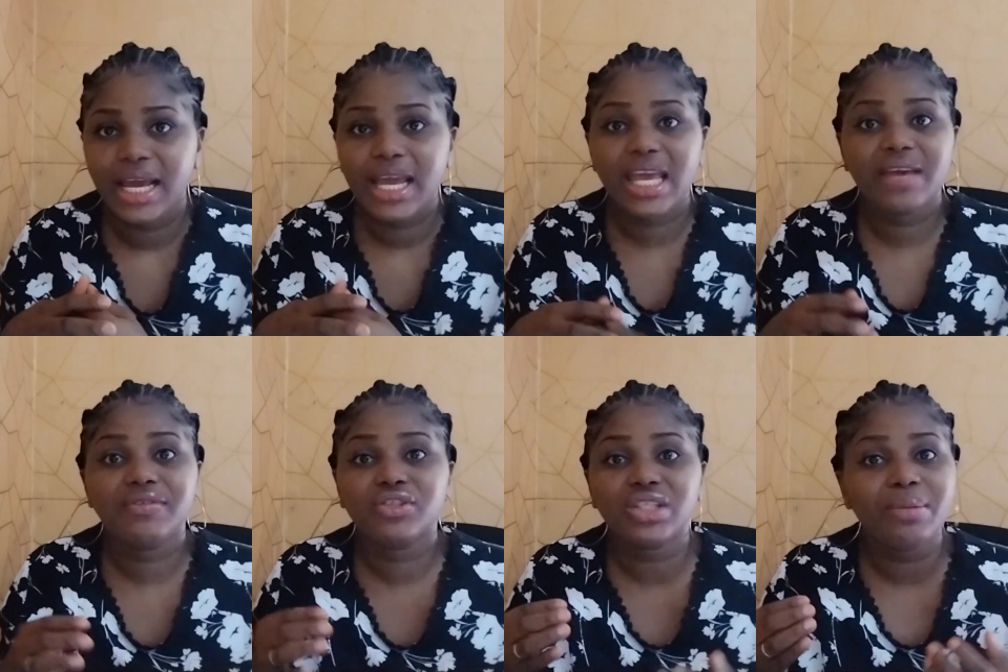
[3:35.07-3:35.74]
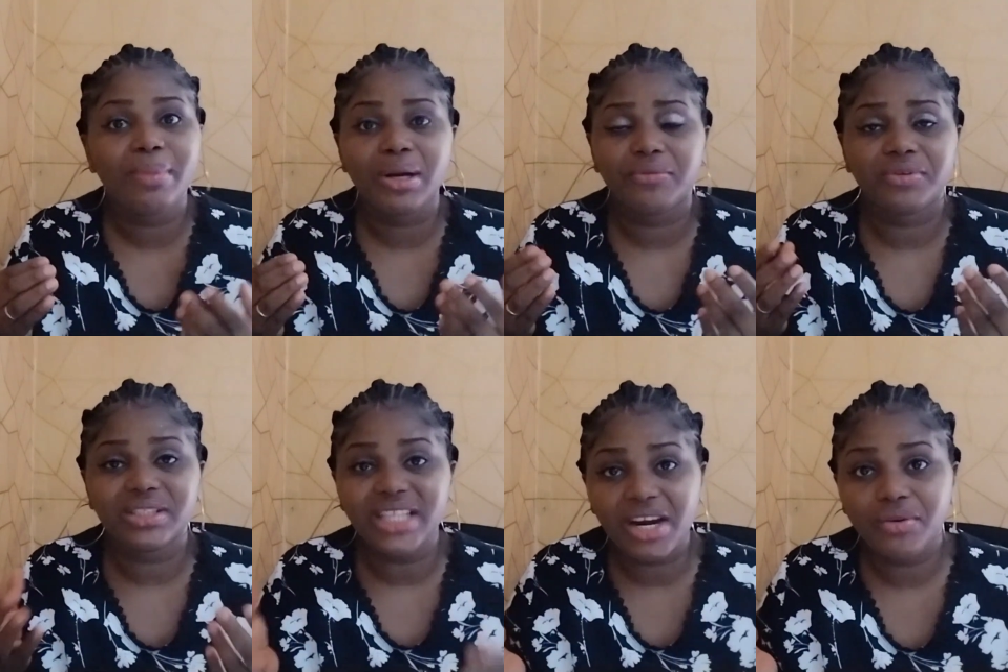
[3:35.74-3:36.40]
If he's not a man of
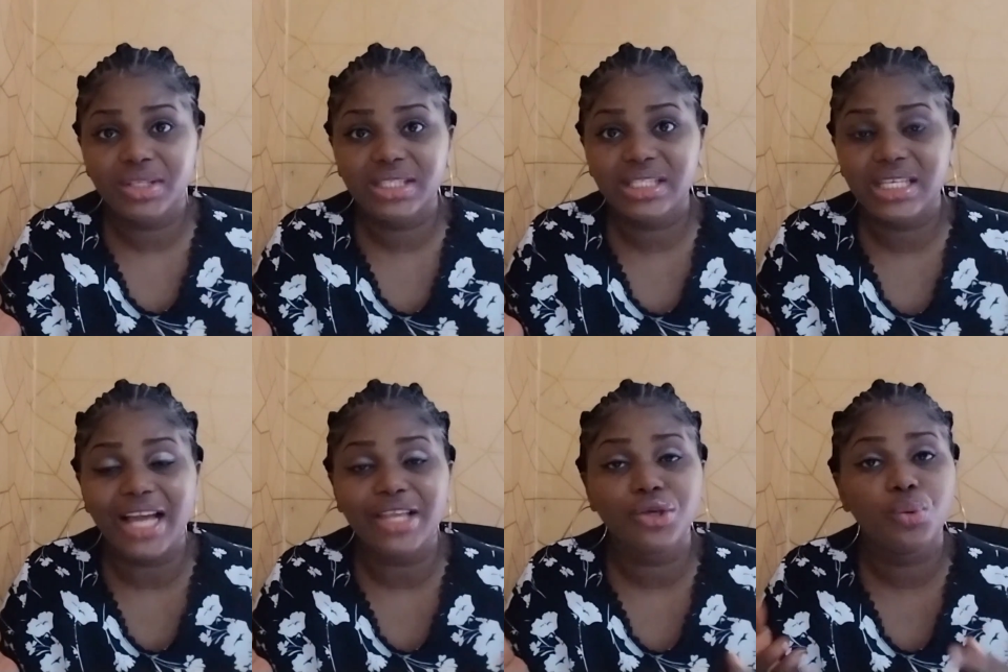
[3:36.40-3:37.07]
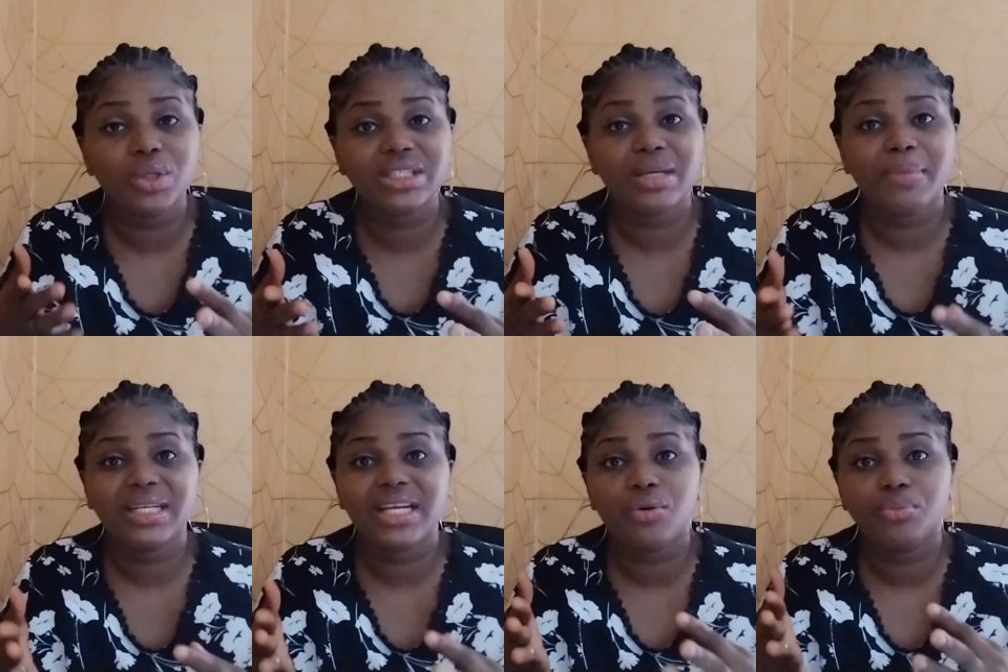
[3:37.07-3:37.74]
integrity and you want a man
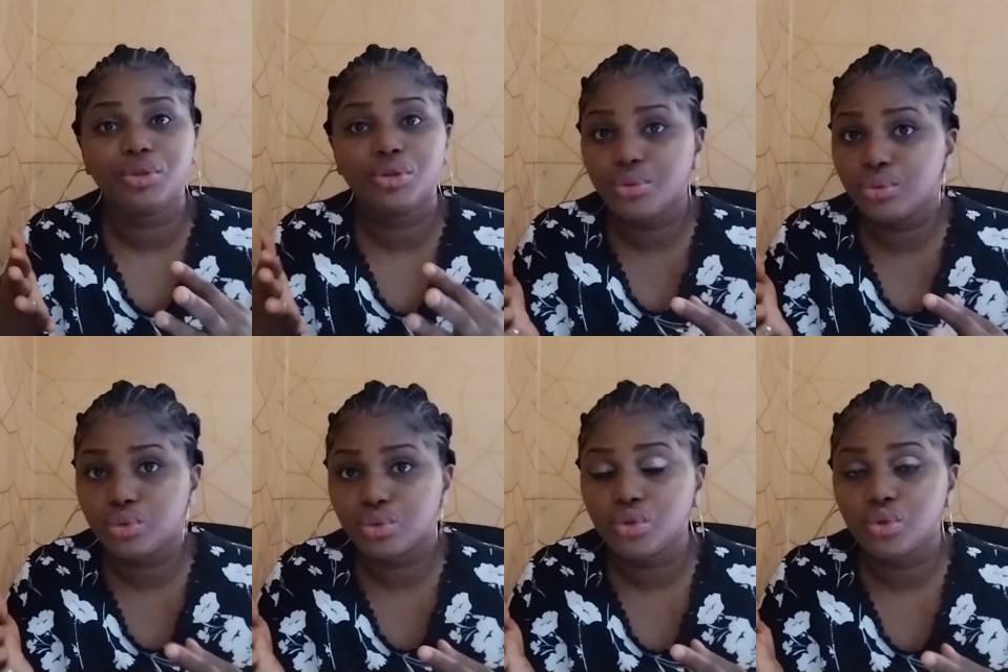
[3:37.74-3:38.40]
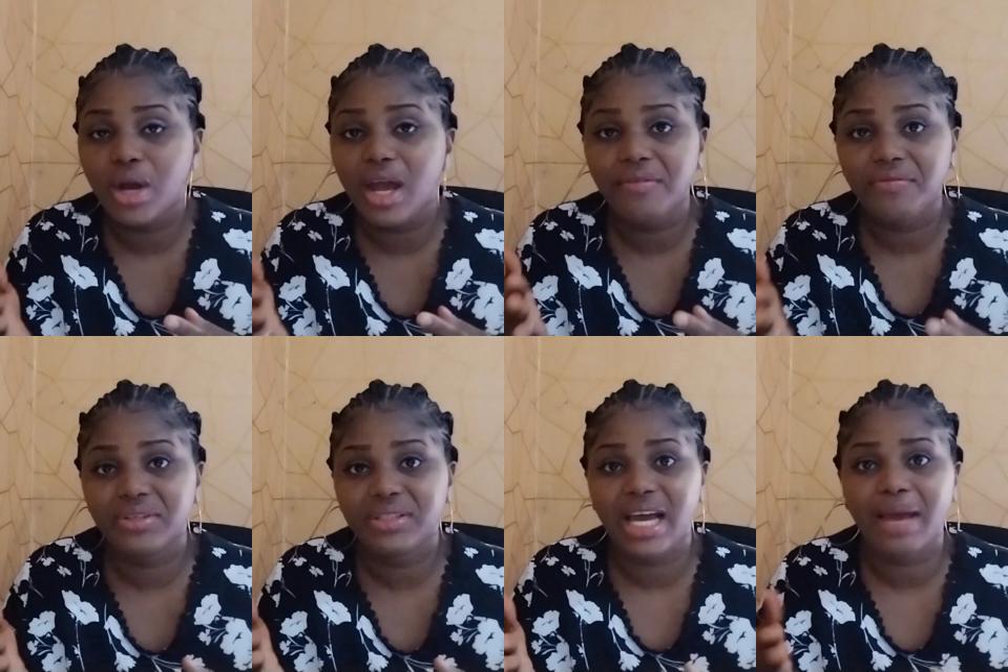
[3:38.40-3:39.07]
that will be true to you every
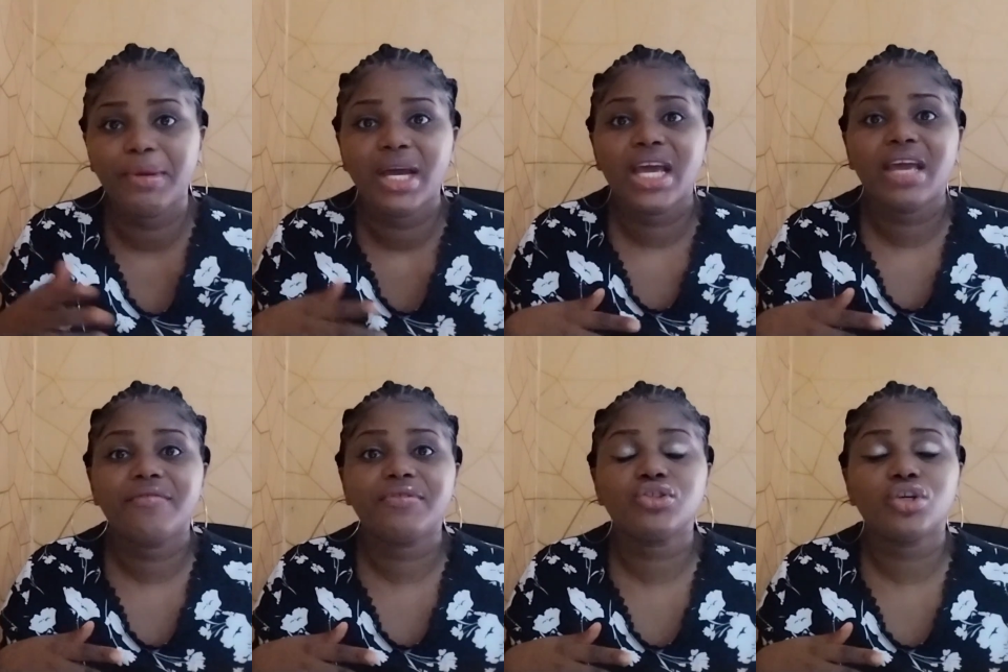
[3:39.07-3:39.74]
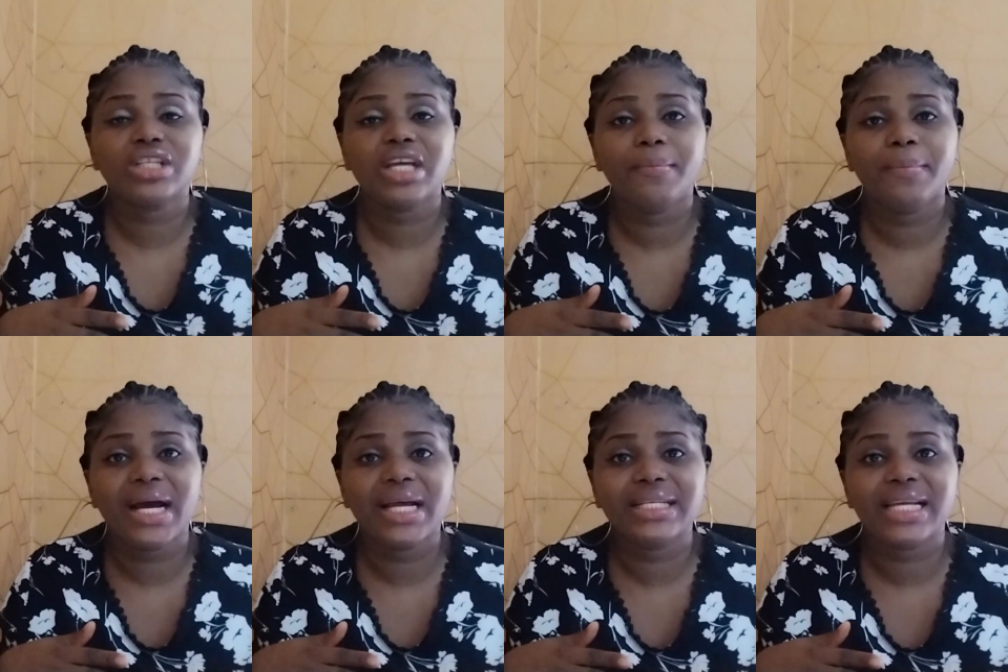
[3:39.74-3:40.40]
time, if he's not a
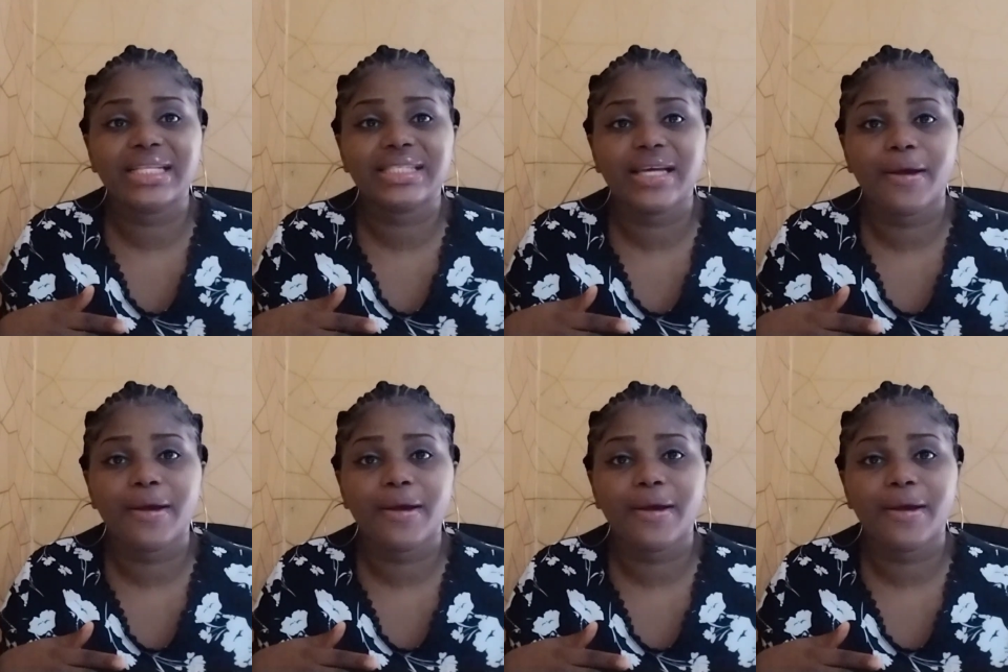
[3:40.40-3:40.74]
man that